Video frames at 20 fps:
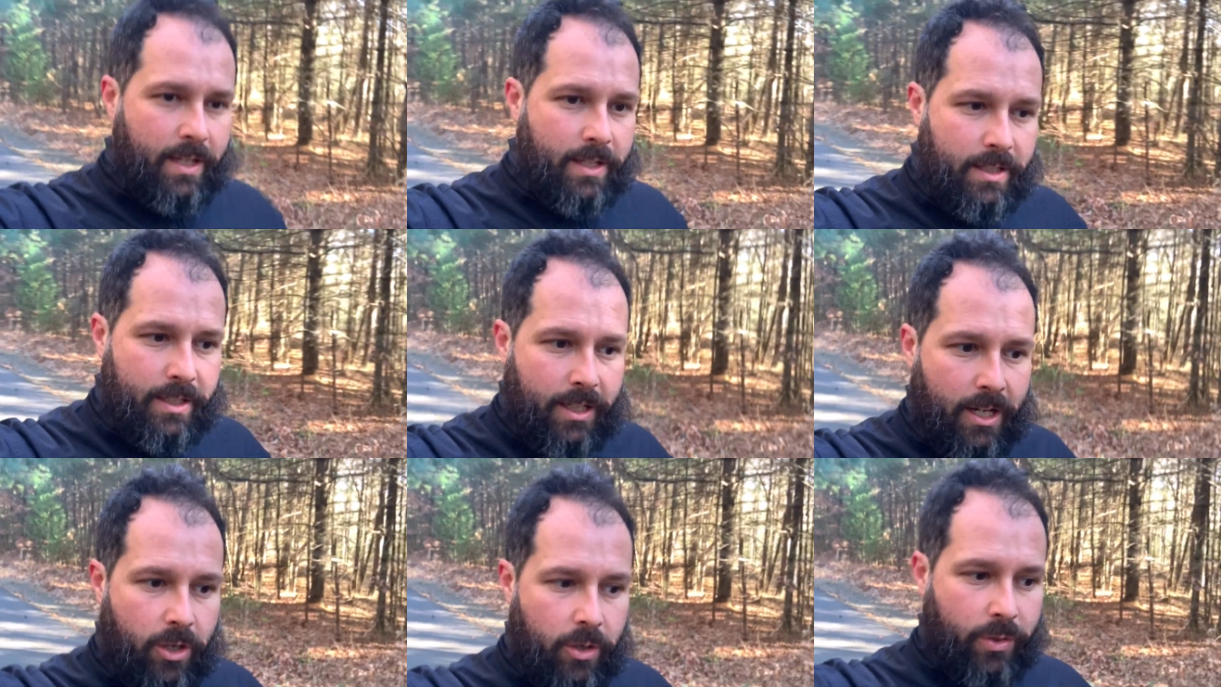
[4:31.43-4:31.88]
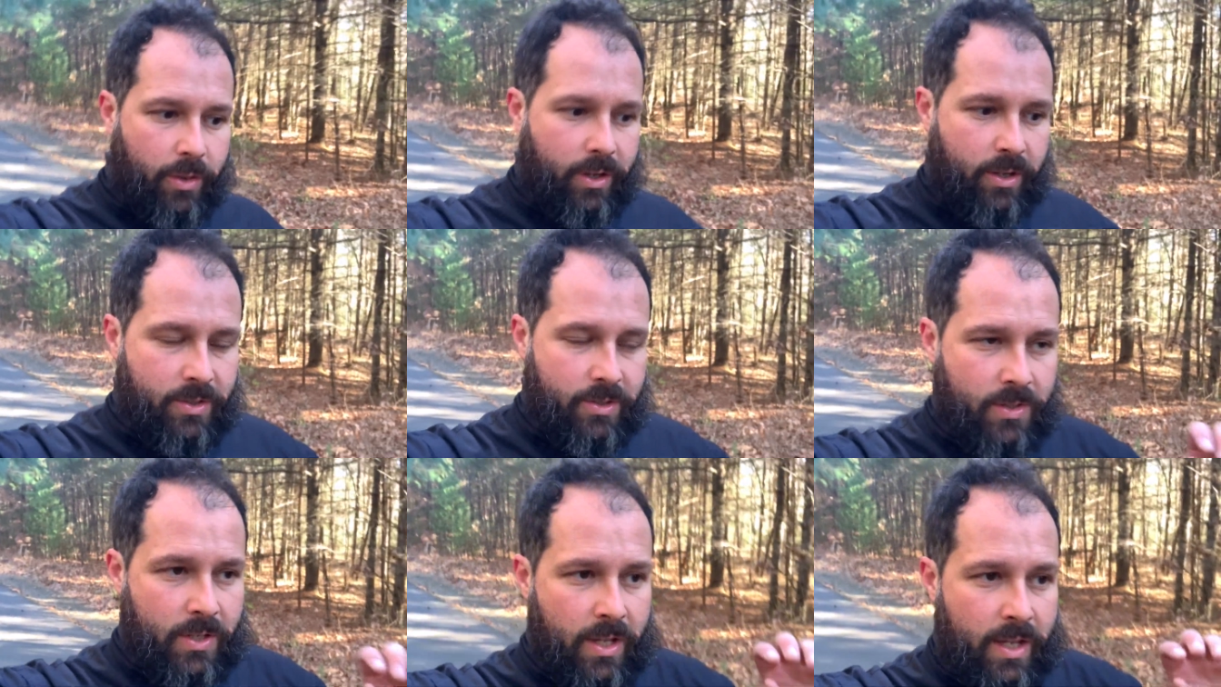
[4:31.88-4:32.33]
you know,
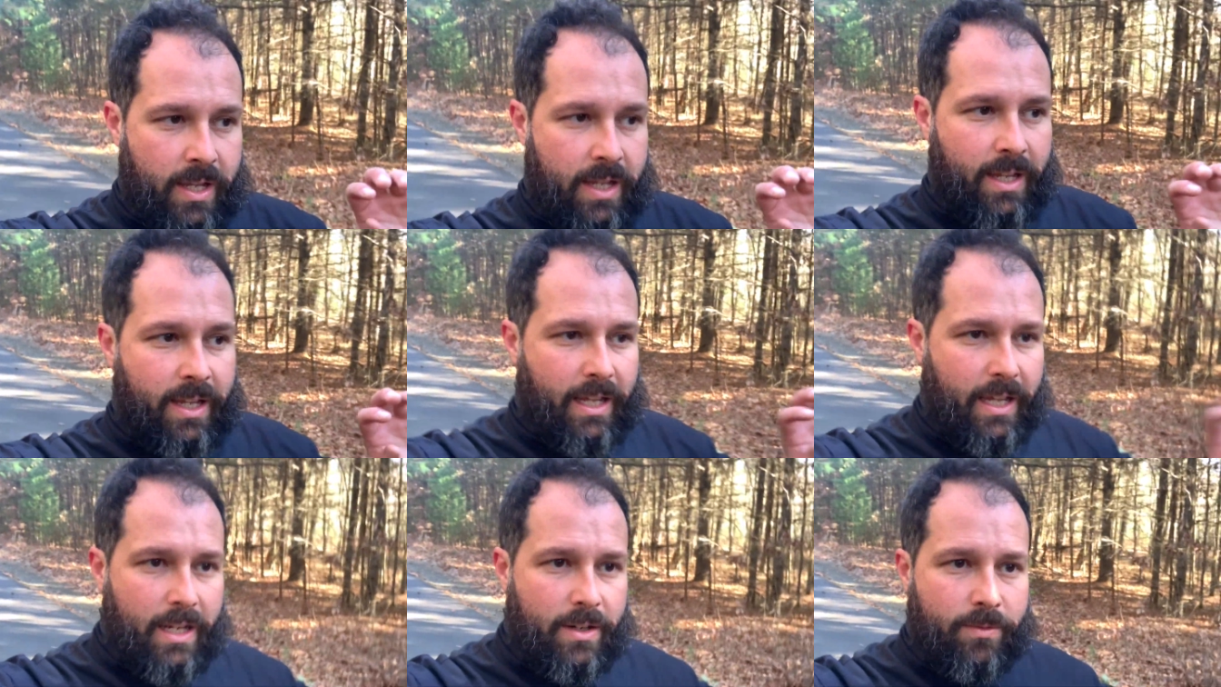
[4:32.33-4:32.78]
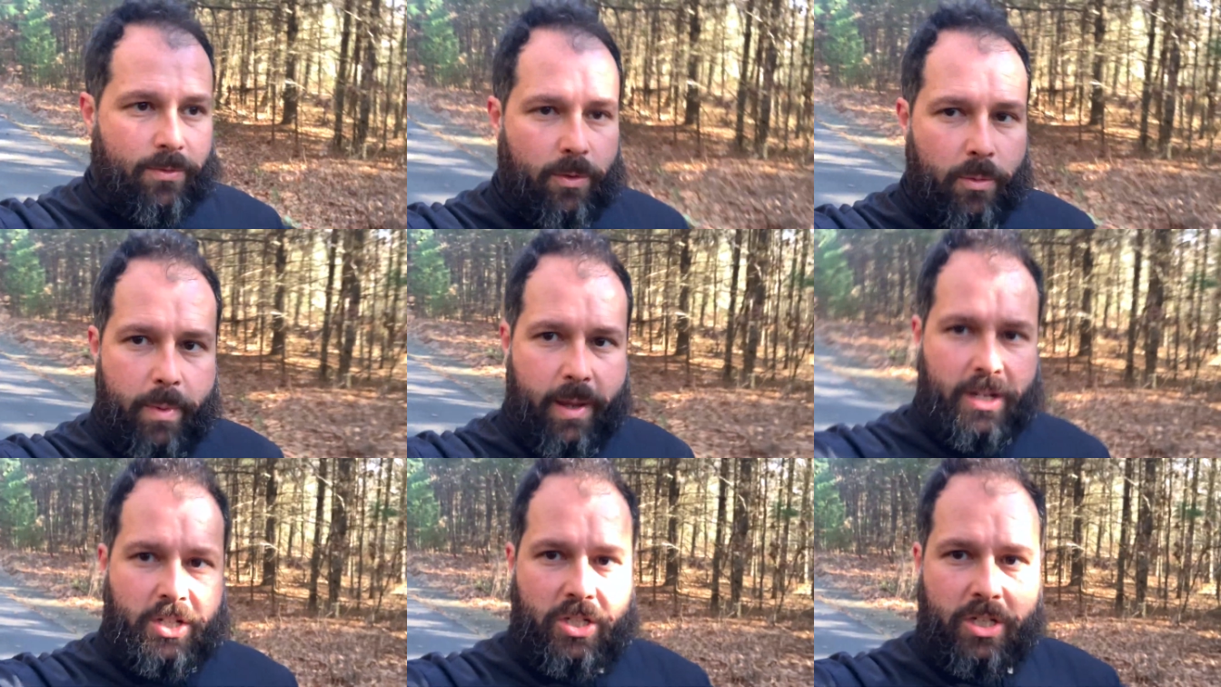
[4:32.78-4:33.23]
there's
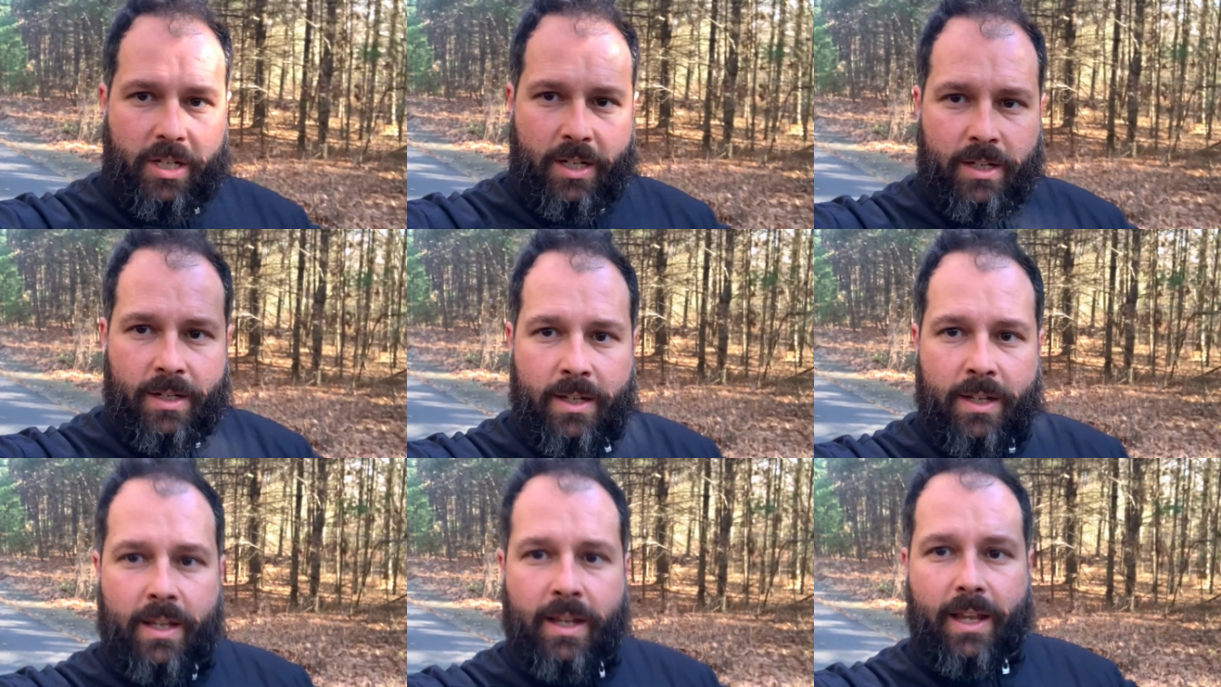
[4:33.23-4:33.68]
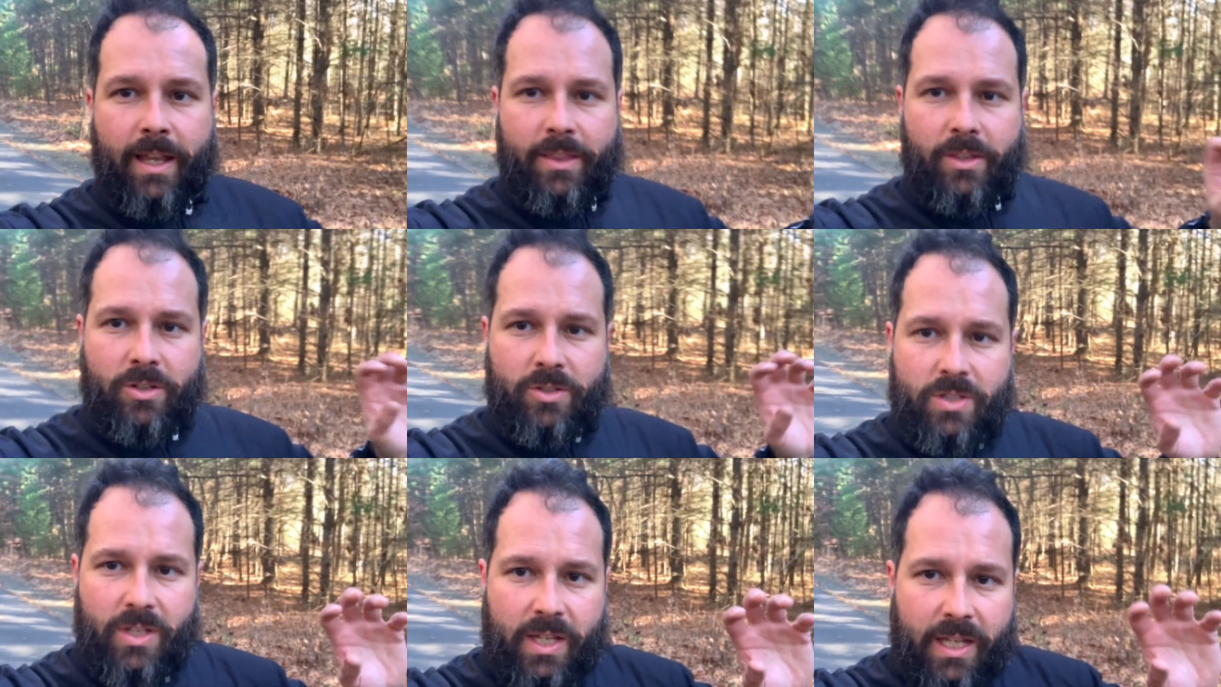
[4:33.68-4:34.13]
information and
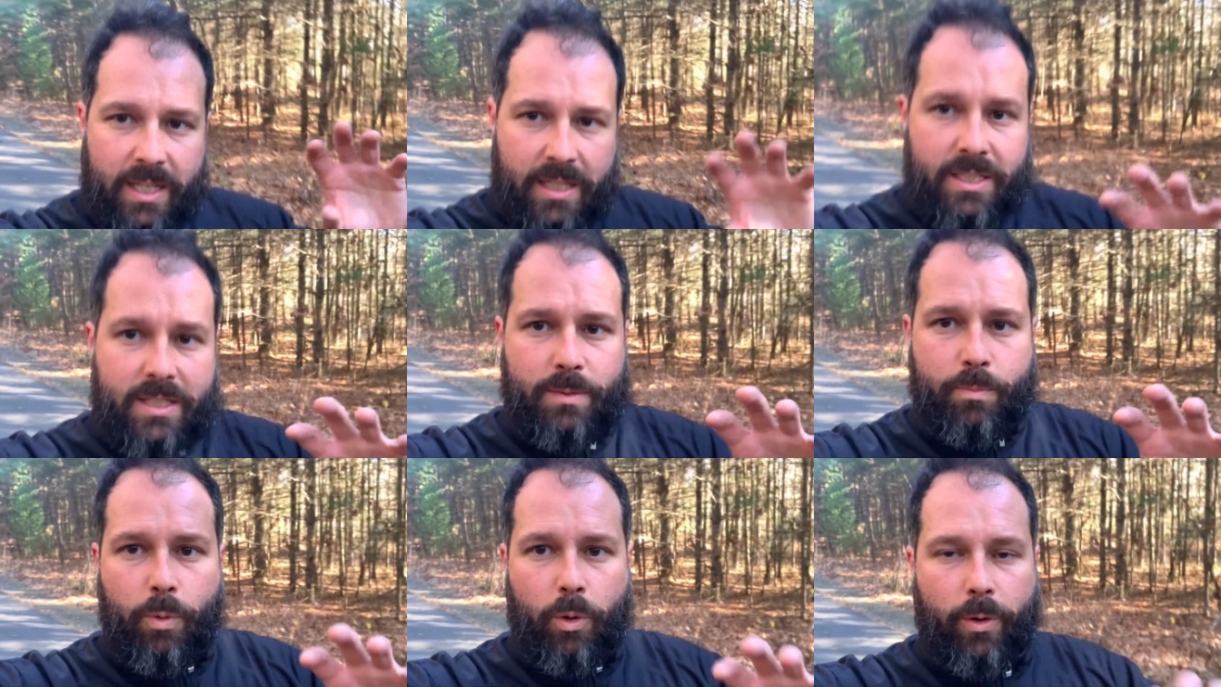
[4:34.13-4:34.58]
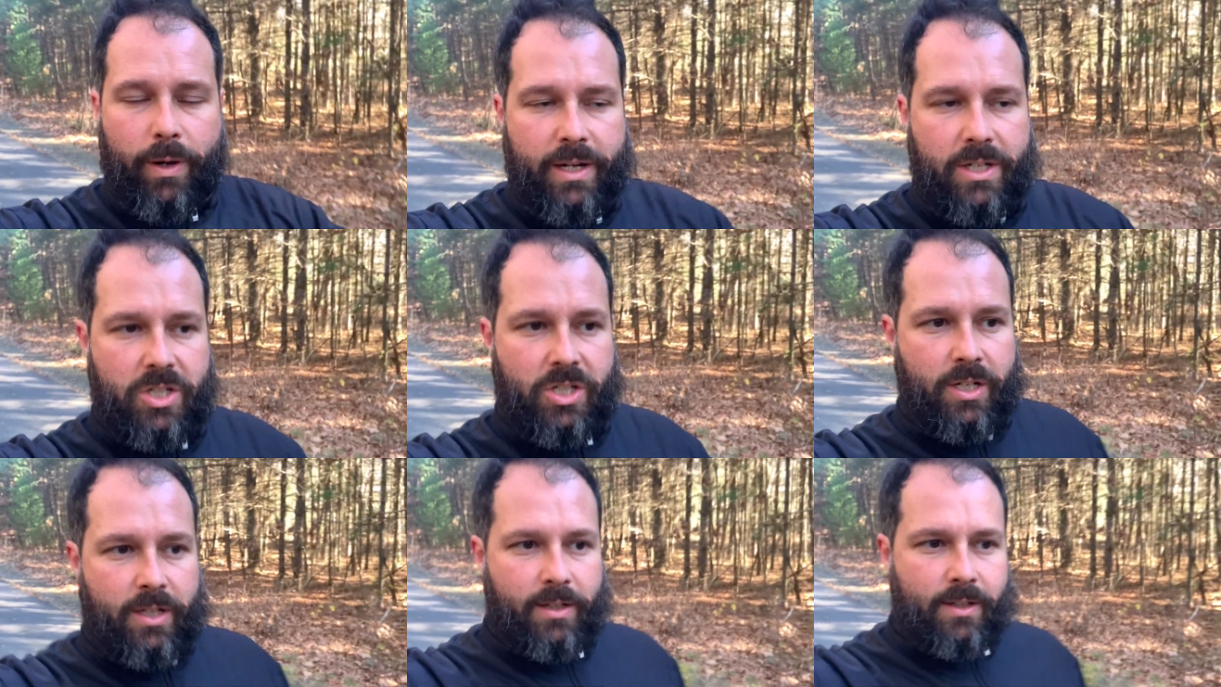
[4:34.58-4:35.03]
there's
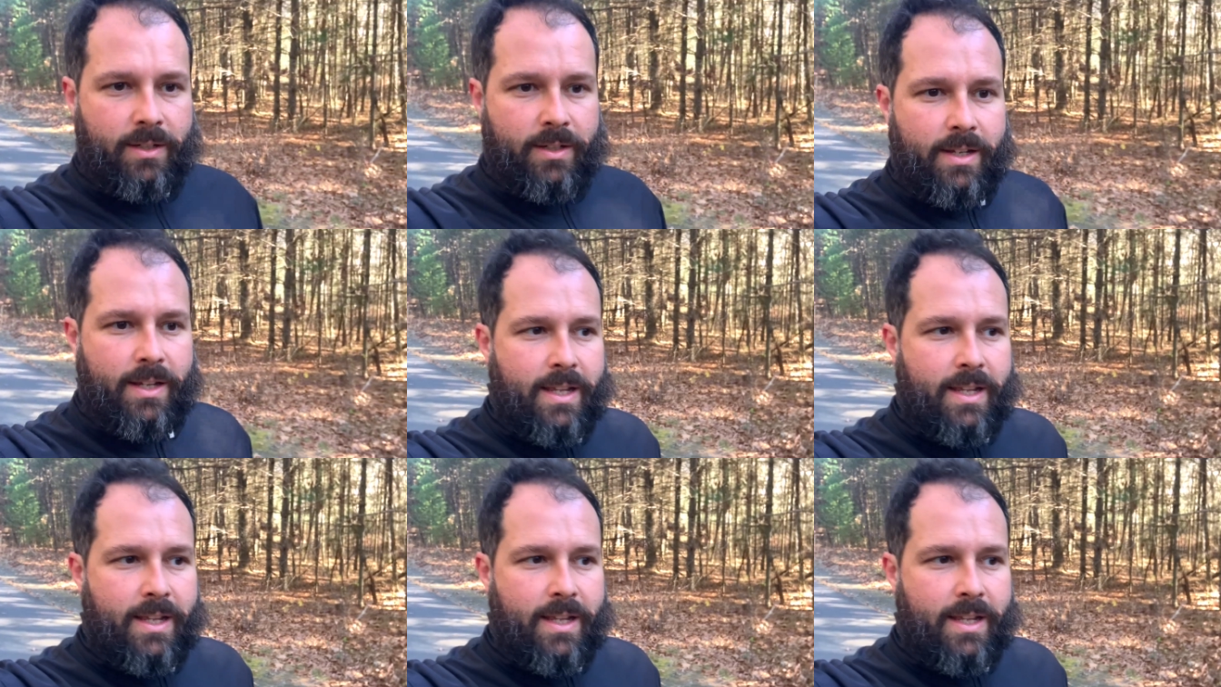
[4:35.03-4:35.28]
inspiration.